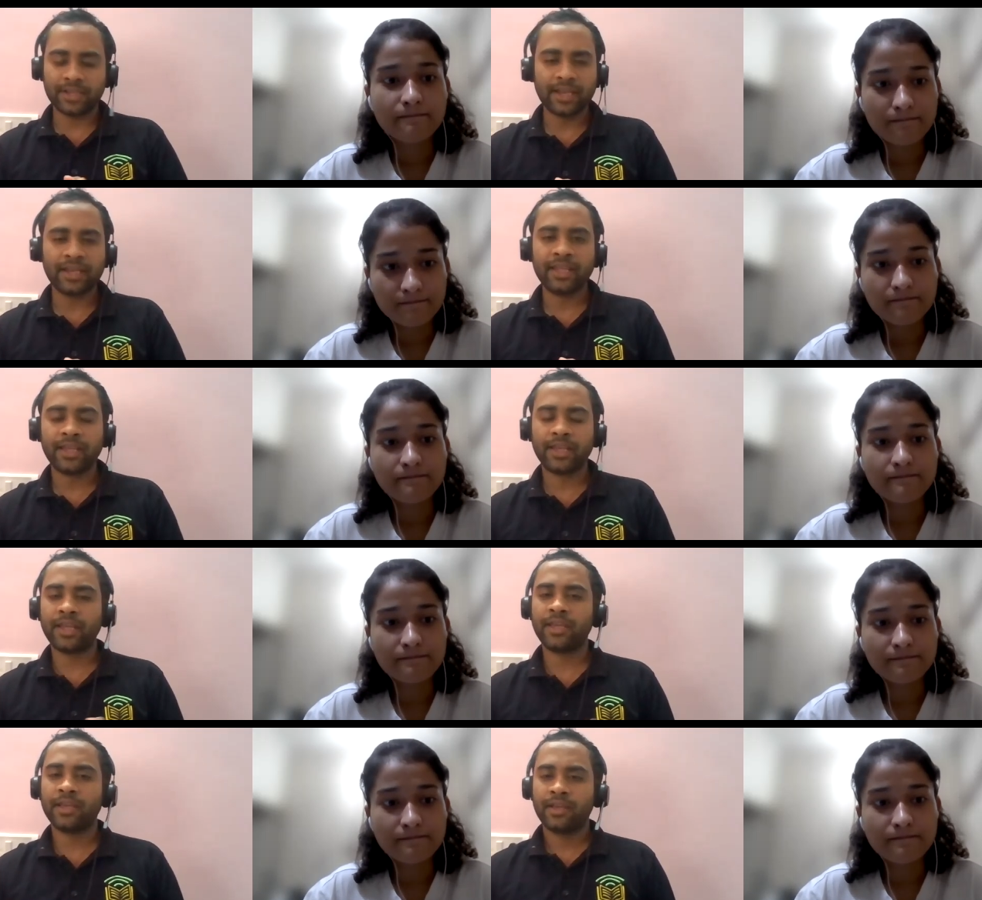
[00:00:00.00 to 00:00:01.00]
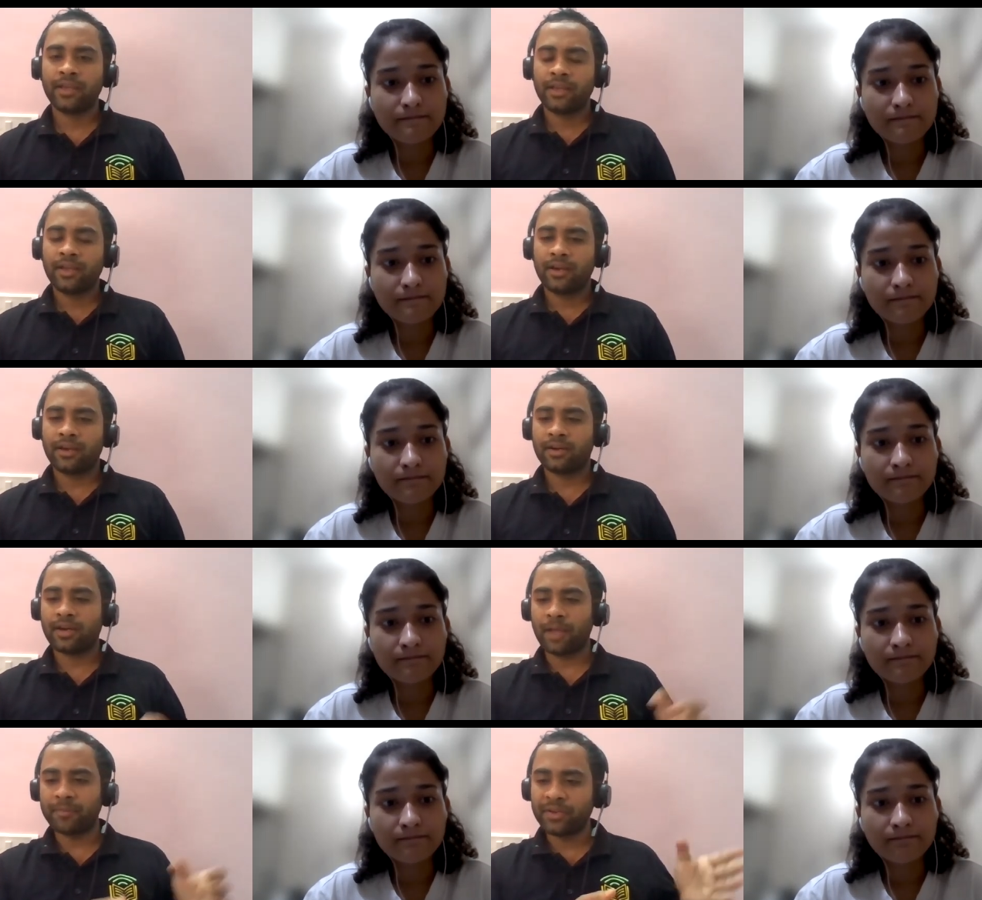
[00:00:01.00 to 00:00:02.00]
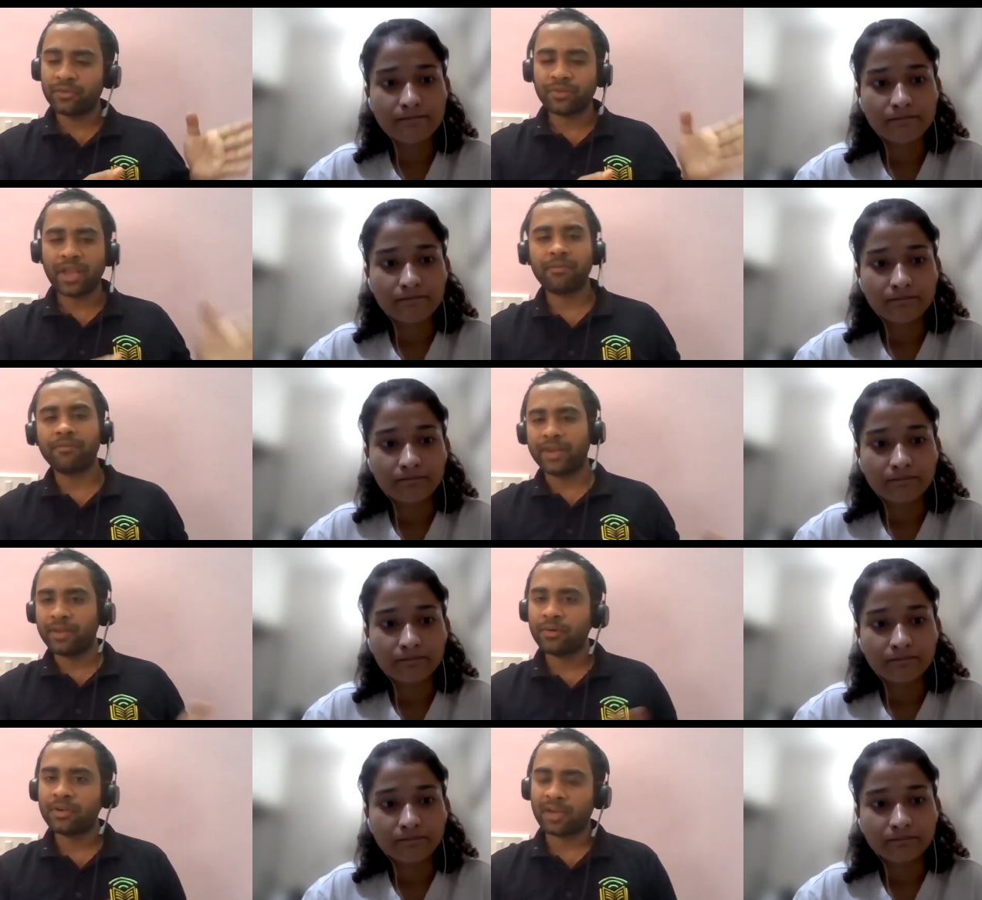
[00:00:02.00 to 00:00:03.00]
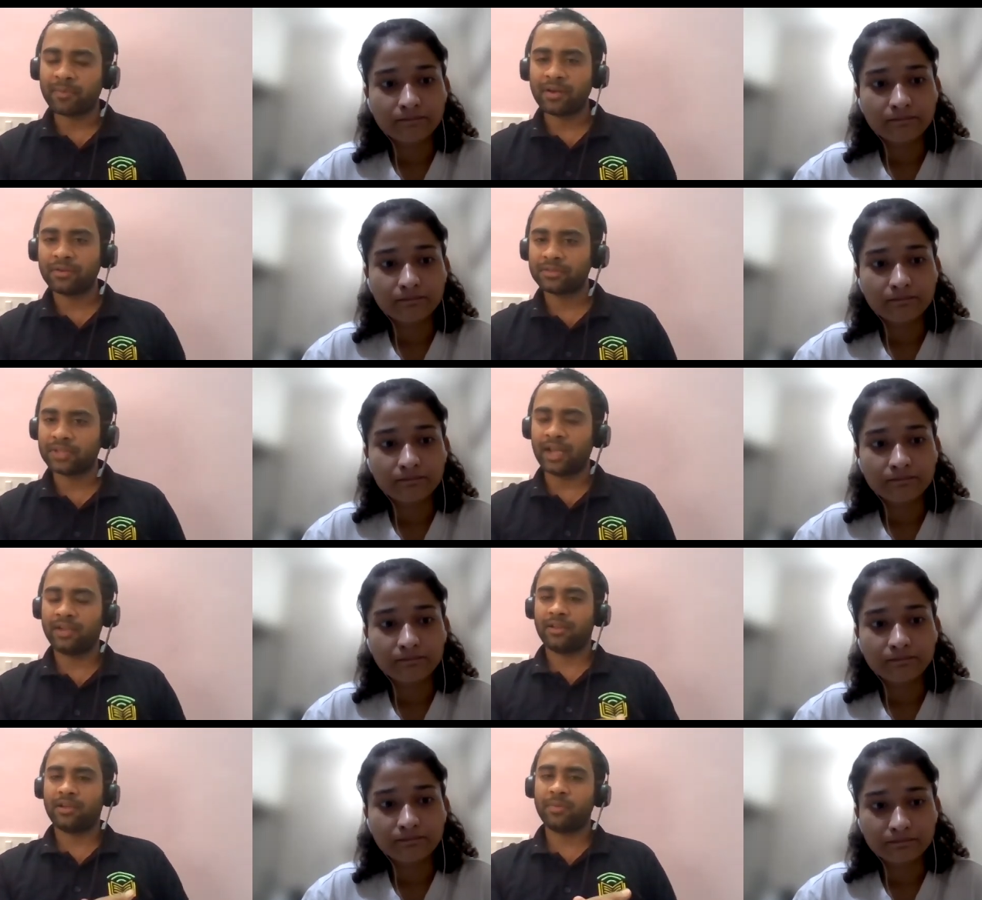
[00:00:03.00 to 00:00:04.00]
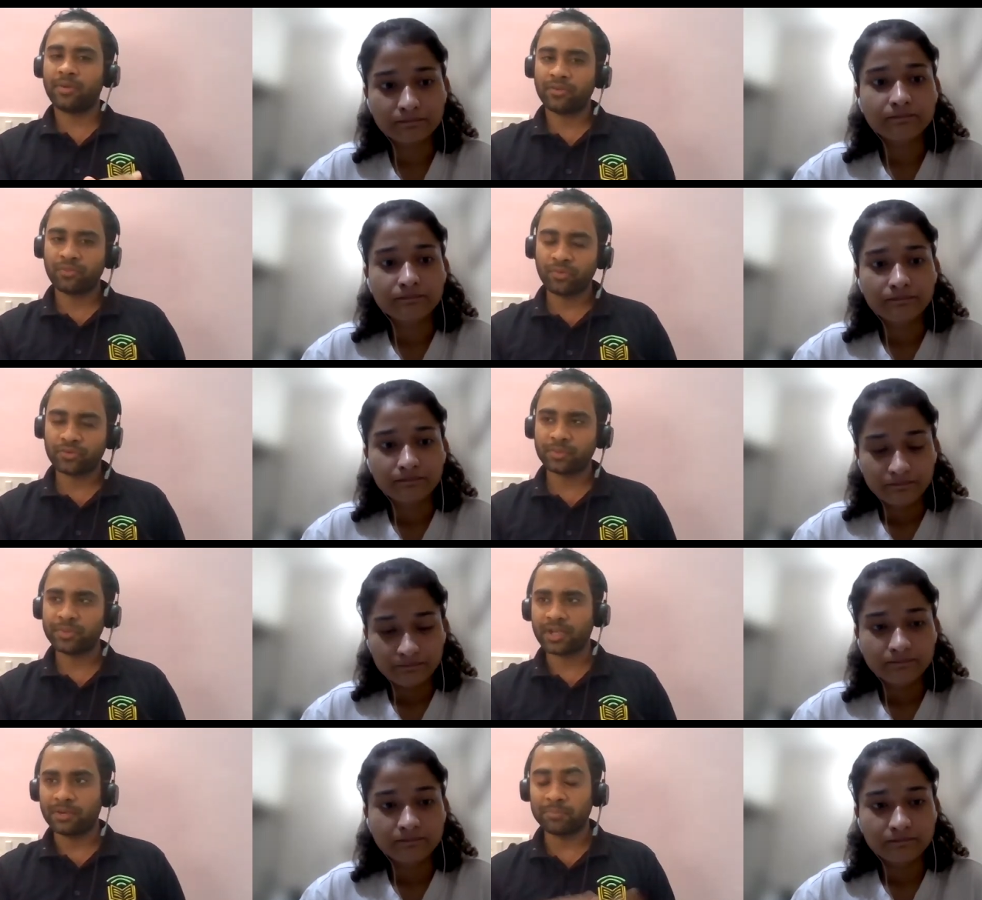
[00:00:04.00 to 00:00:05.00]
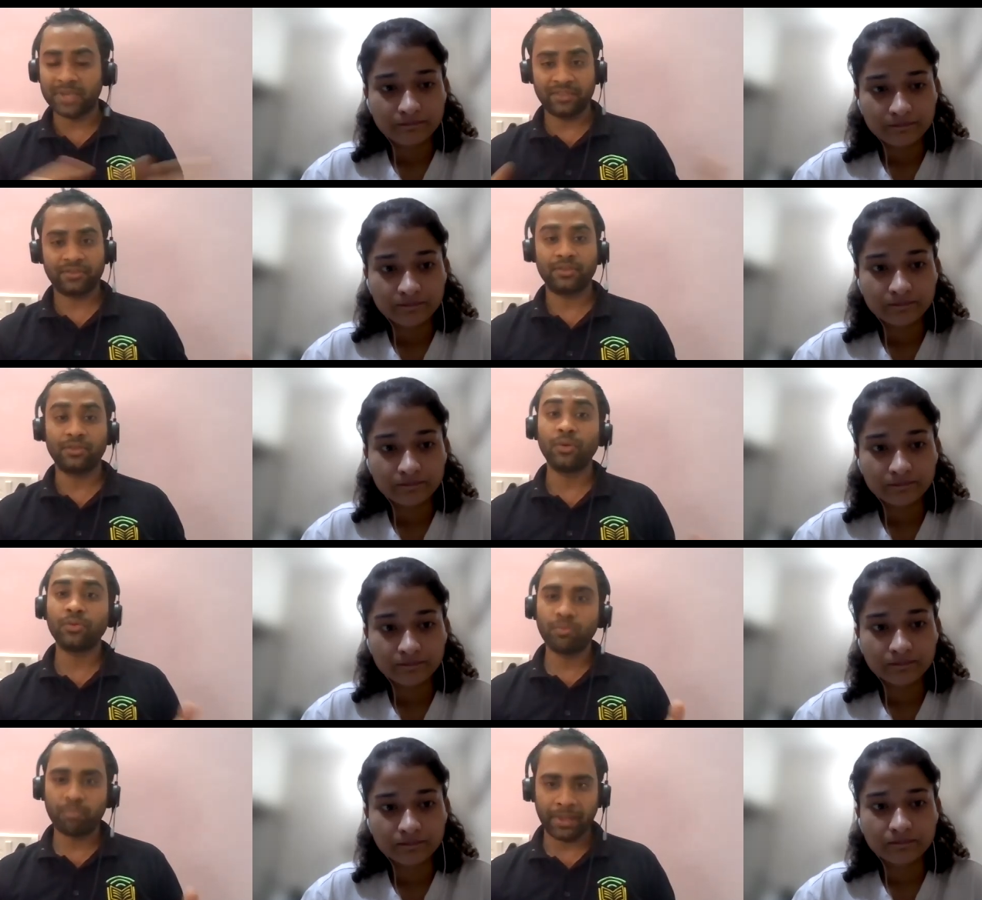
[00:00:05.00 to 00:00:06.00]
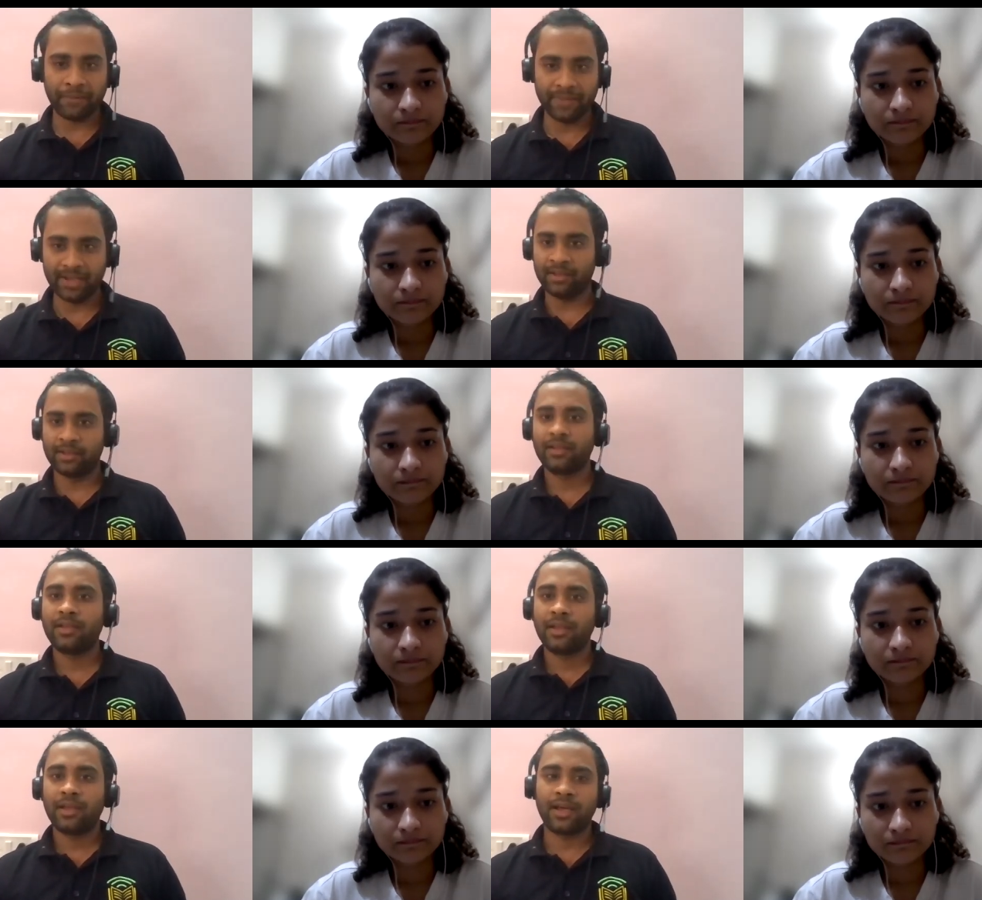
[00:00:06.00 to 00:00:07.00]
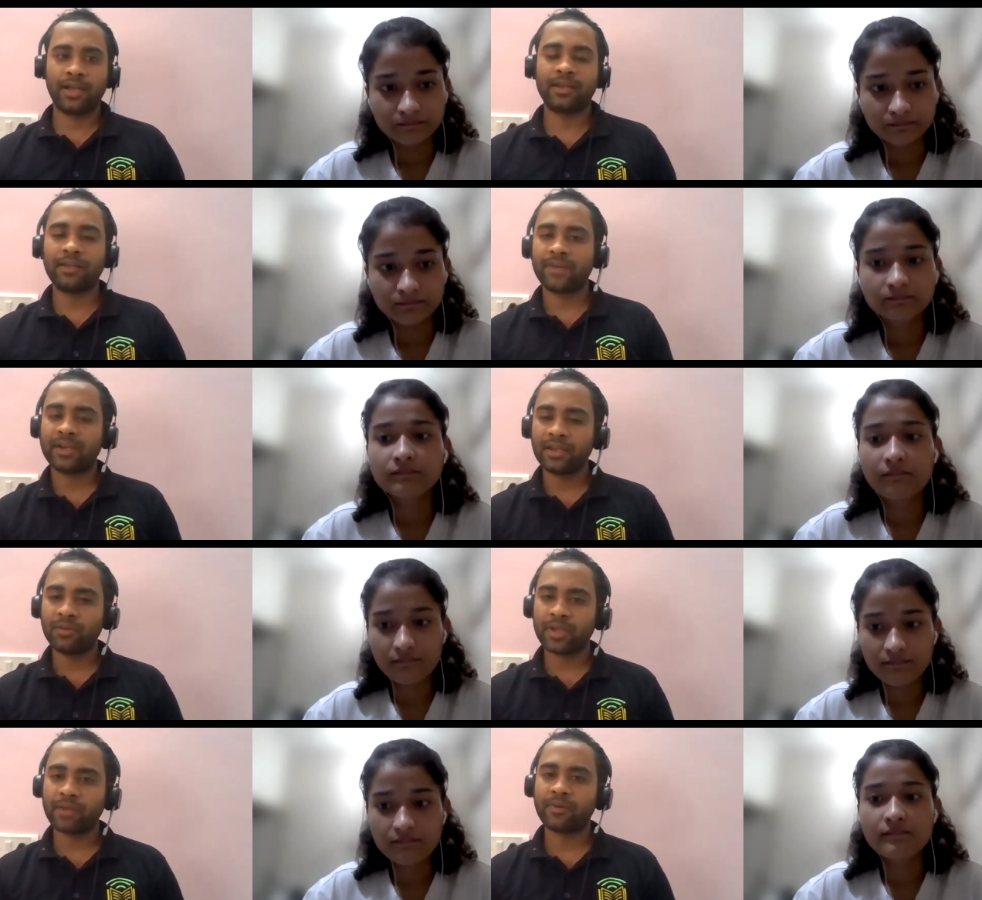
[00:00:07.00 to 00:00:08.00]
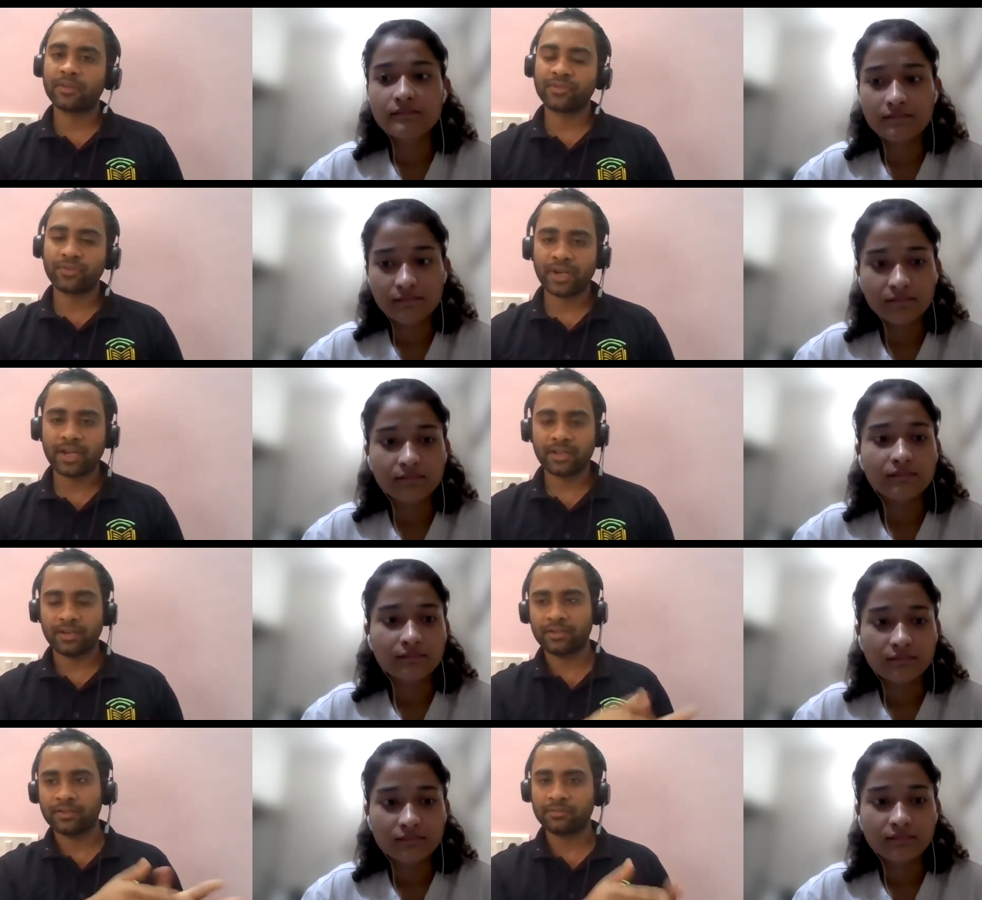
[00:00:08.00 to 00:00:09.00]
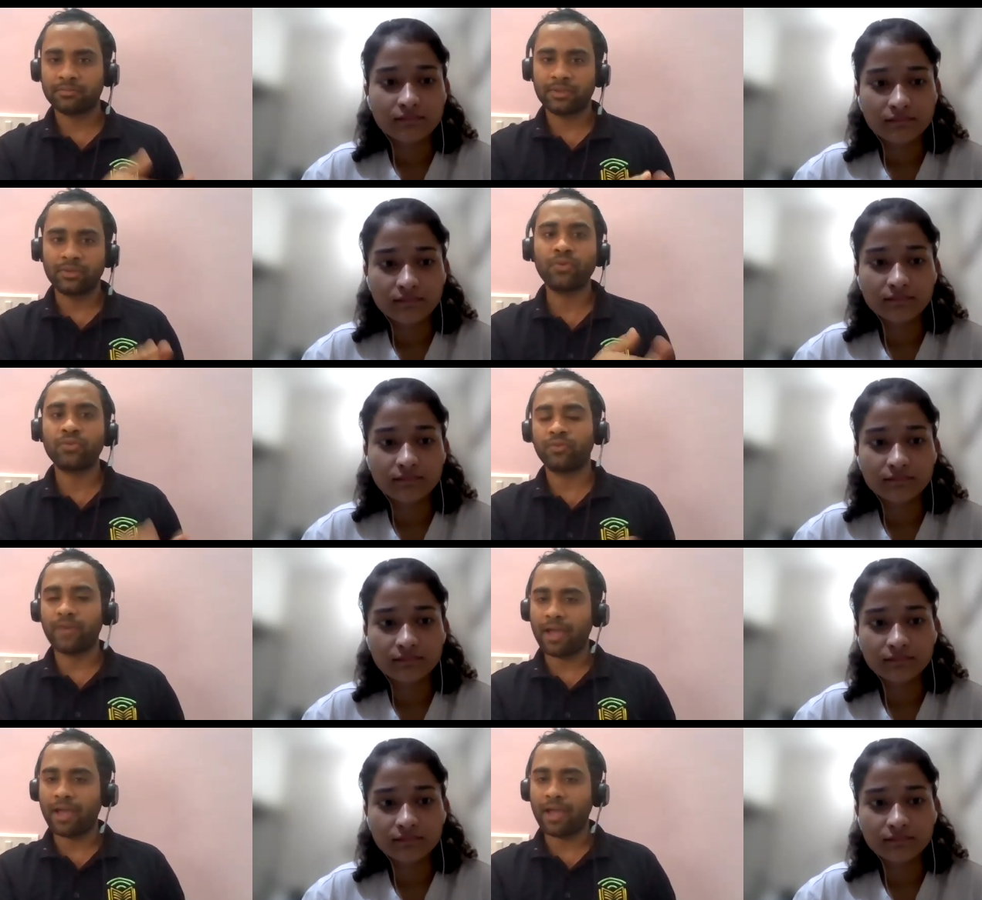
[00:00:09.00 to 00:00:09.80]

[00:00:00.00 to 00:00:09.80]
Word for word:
Speaker 1: really a, uh, I mean, you should have a very good command on that uh, because most of the companies, those who pay well, are definitely looking for the student, uh, those who